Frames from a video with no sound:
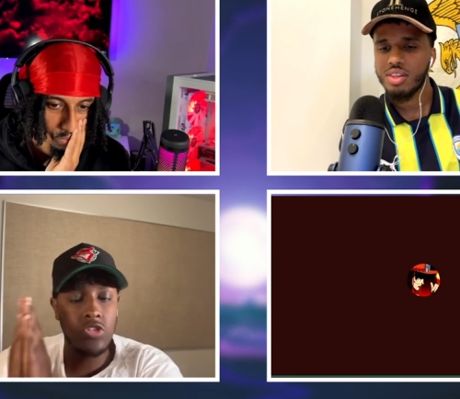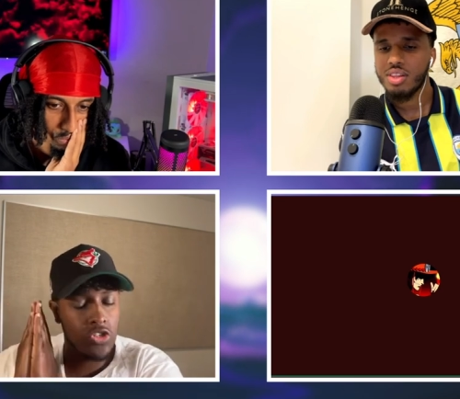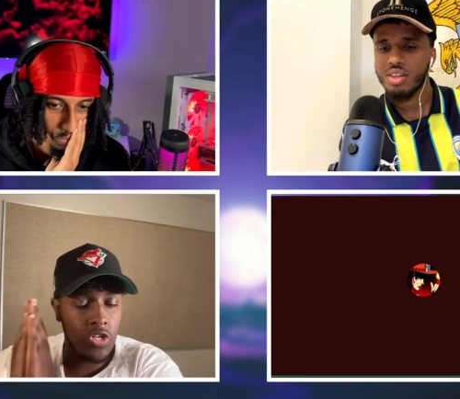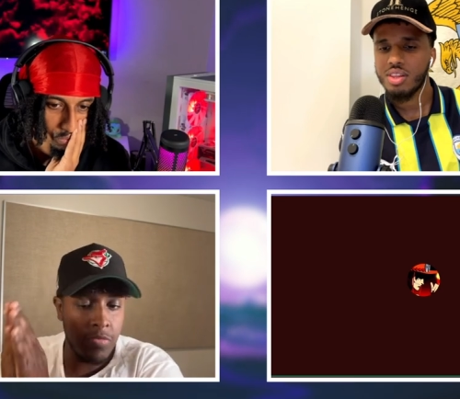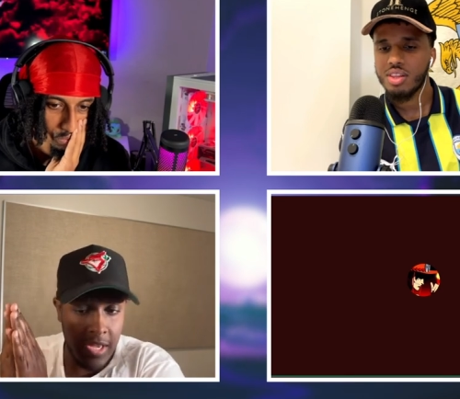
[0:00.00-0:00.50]

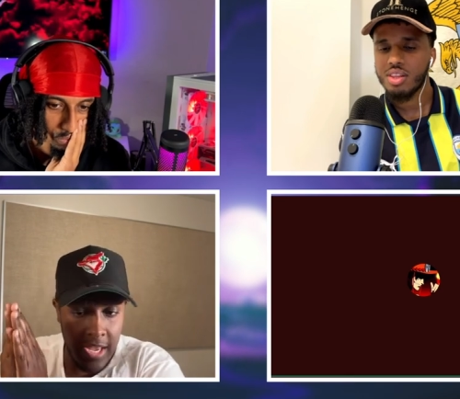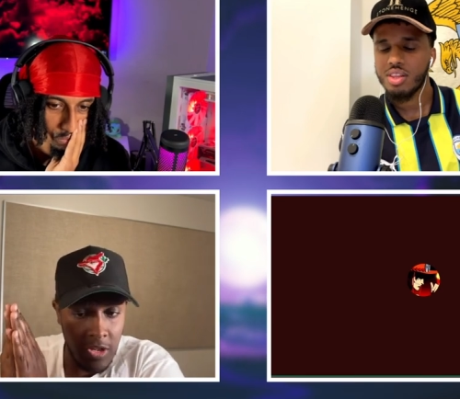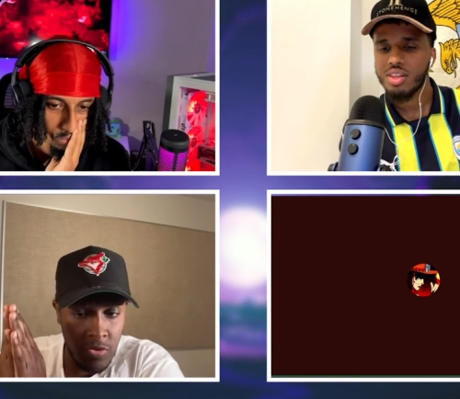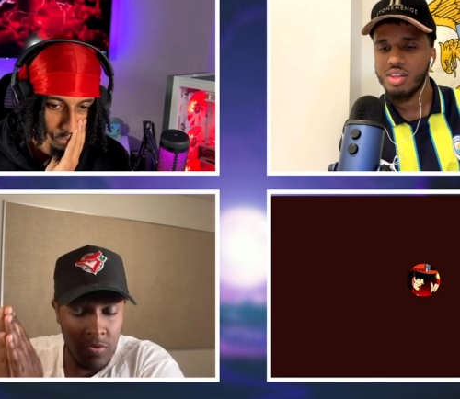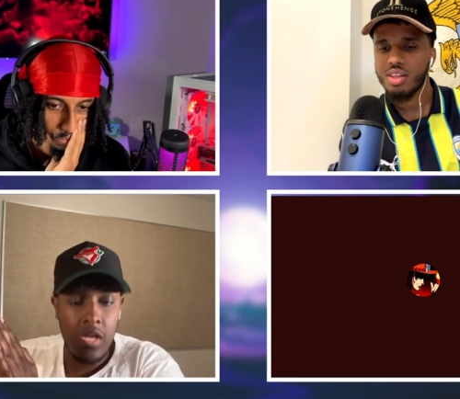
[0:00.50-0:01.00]
Speaker 1: Shouldn't be a
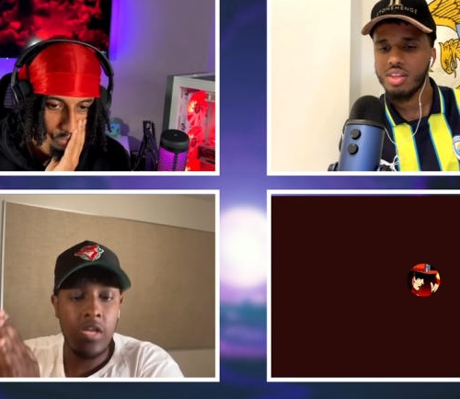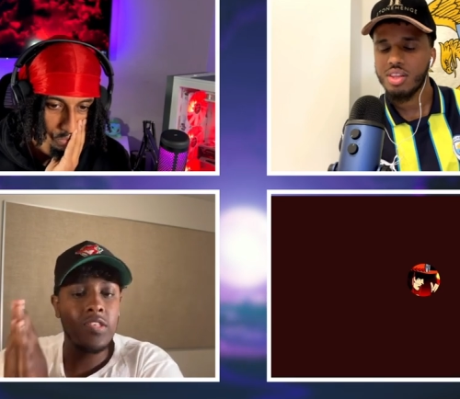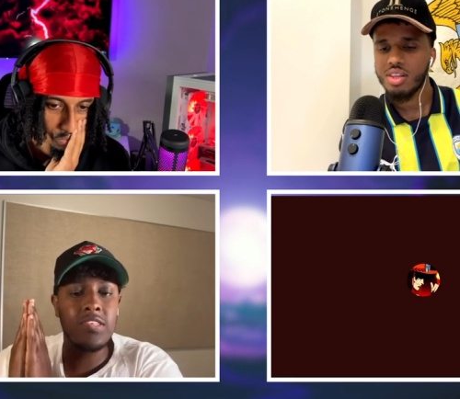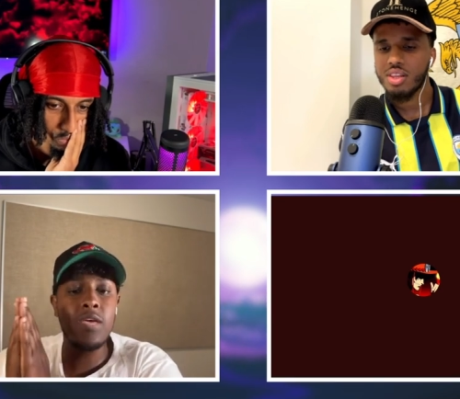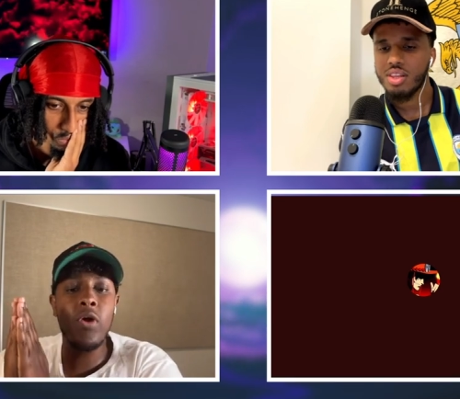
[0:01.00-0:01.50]
yellow.
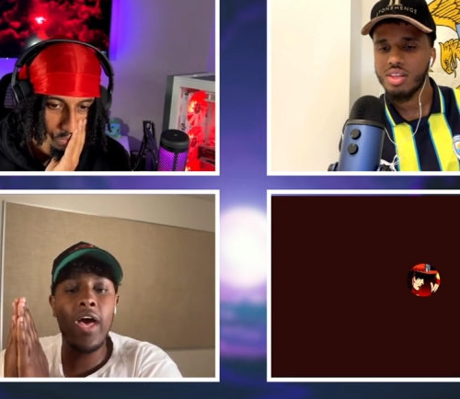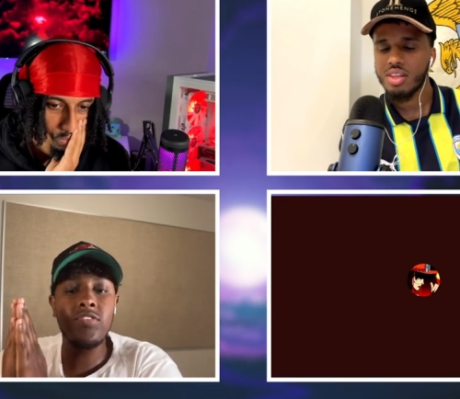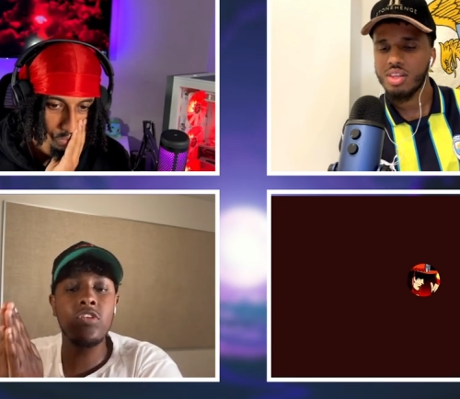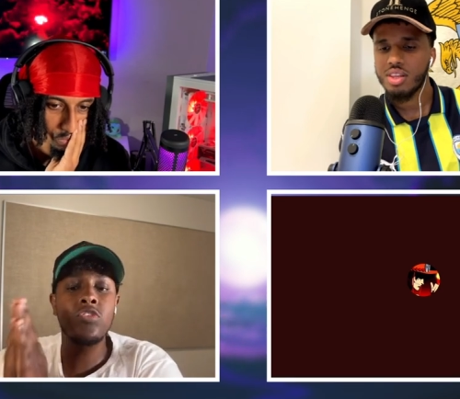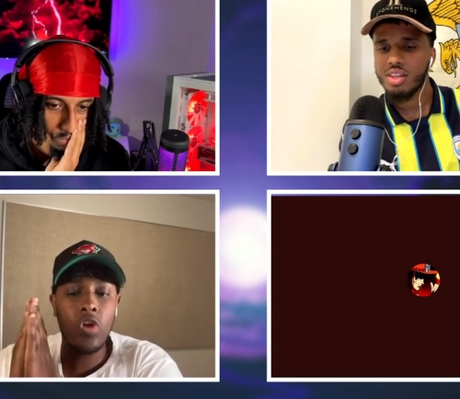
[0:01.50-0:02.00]
Same way
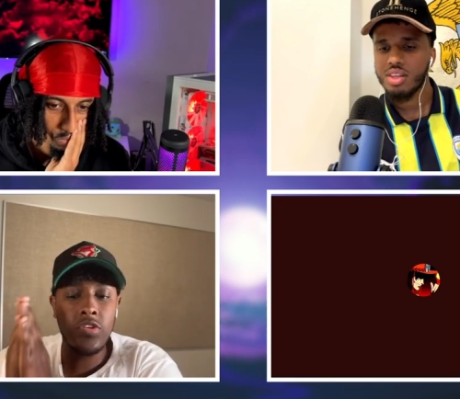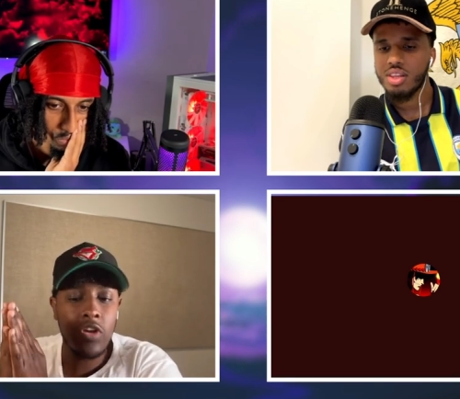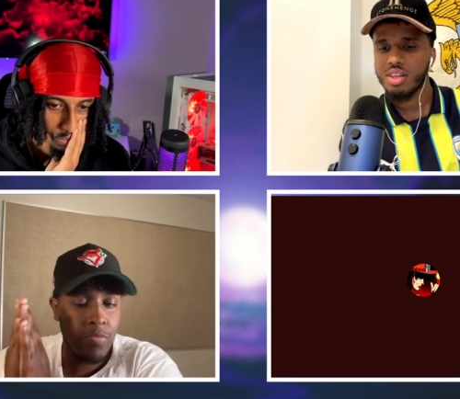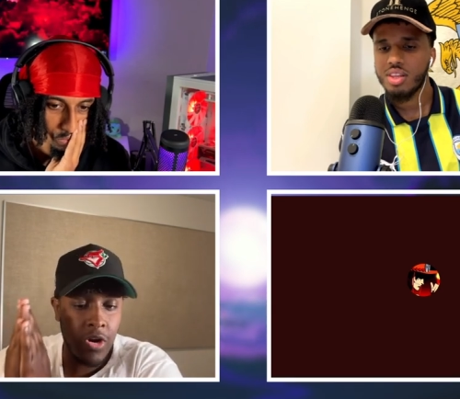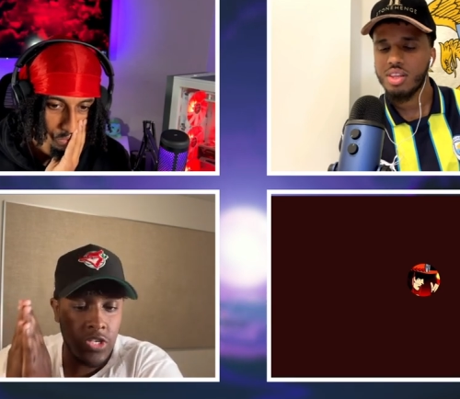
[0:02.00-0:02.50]
as the
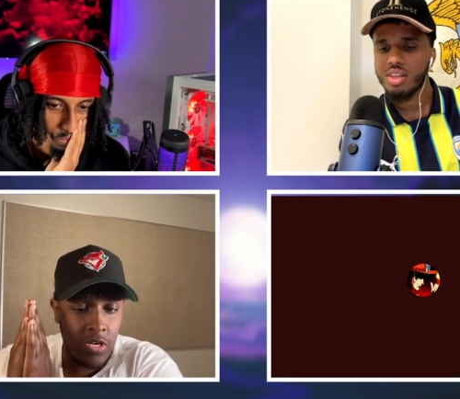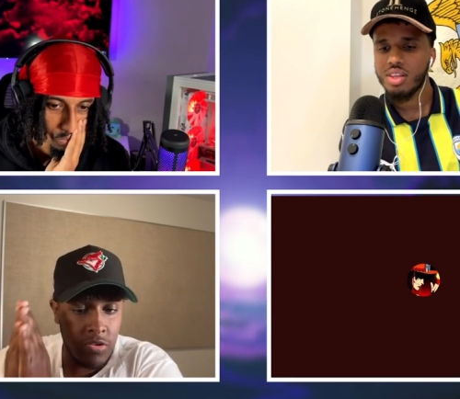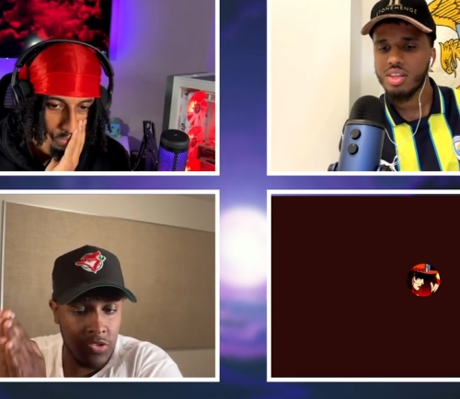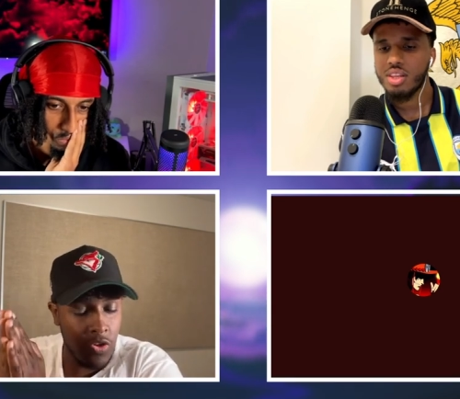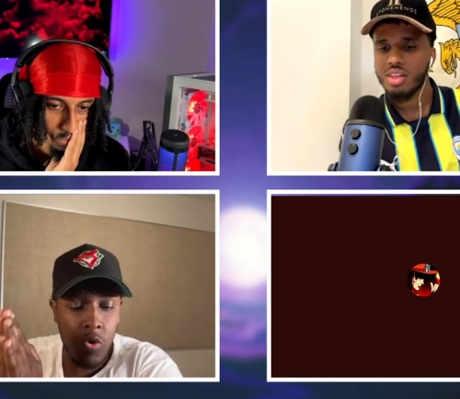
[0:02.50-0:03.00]
Trossard barge on
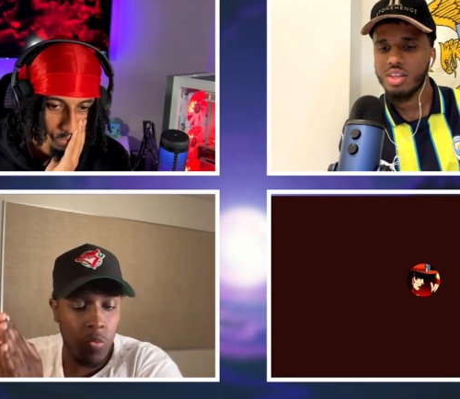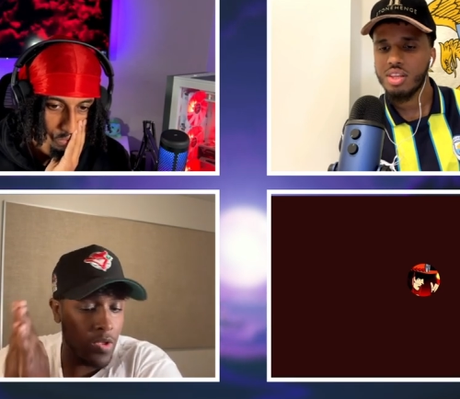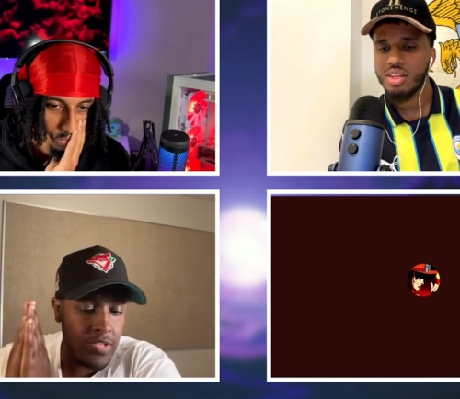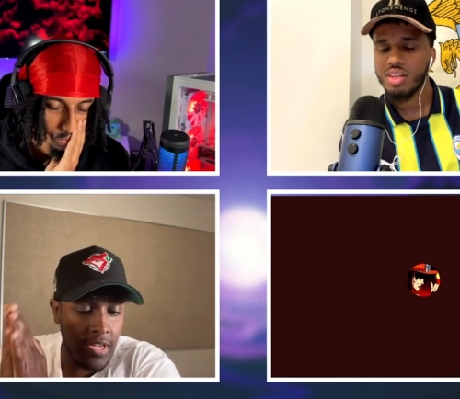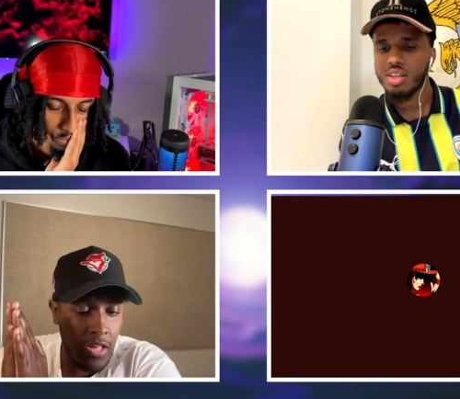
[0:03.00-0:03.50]
Silva
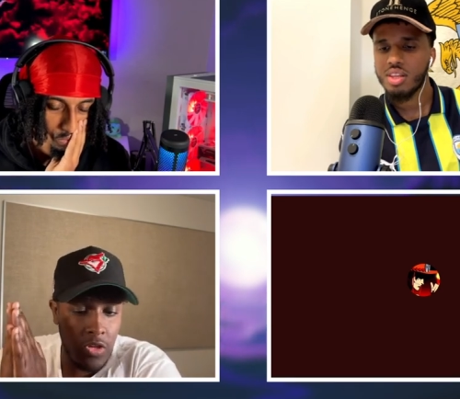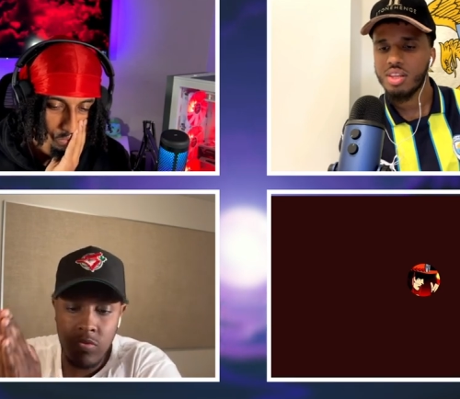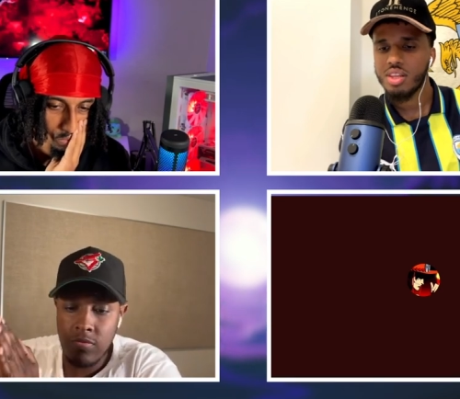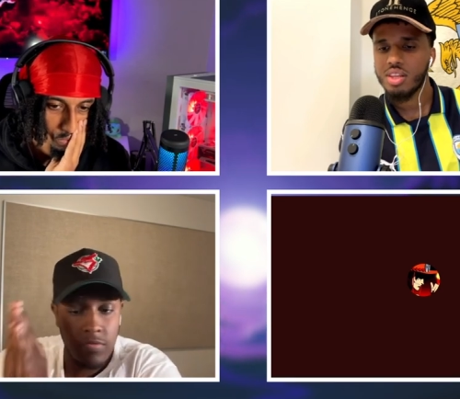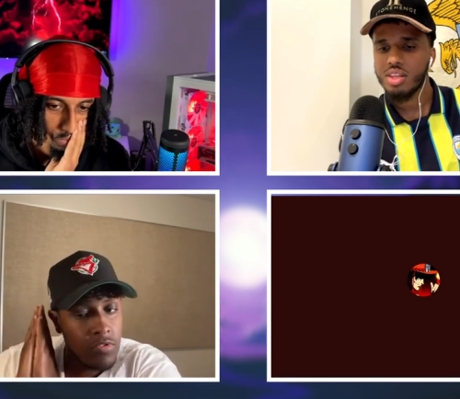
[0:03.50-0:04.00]
wasn't a
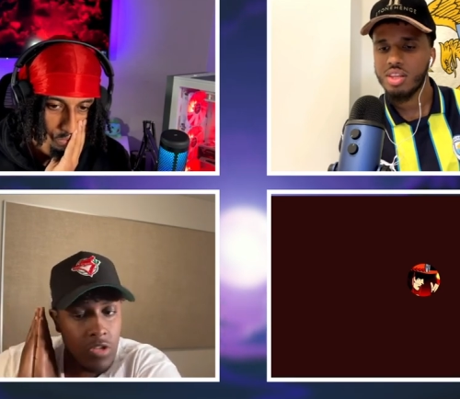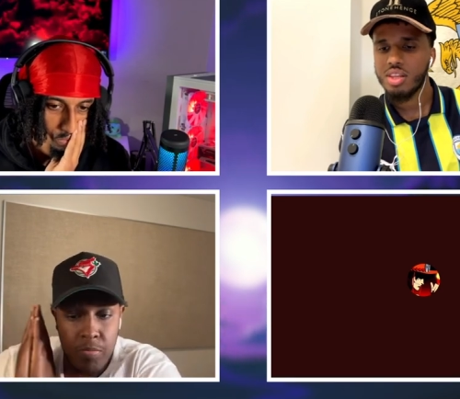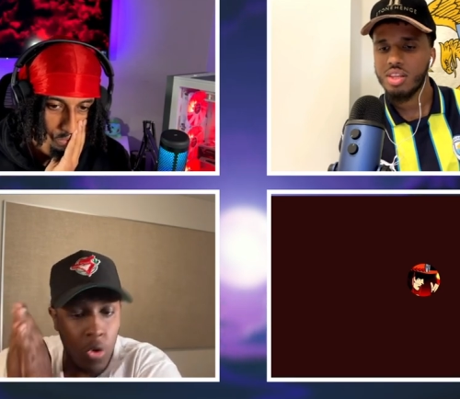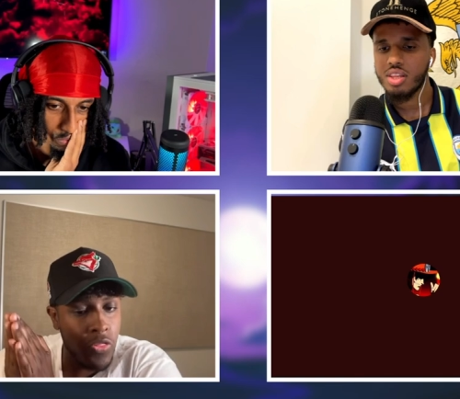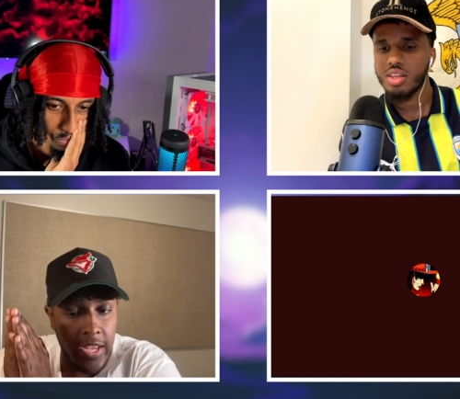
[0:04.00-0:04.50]
yellow. They're
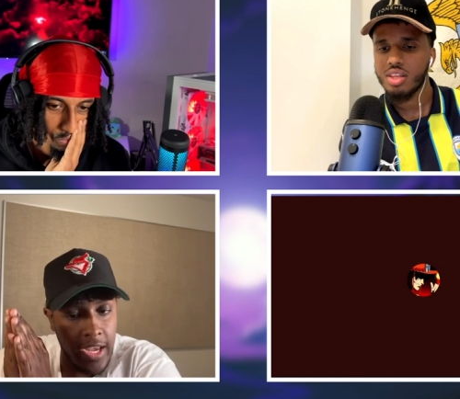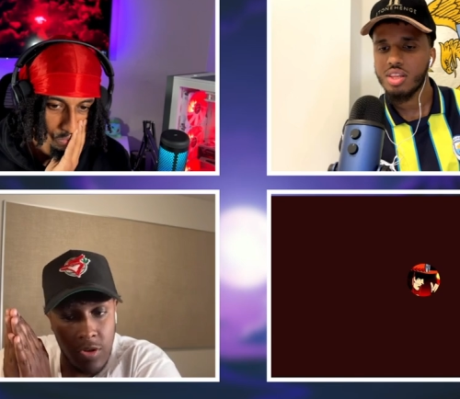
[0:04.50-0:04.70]
both not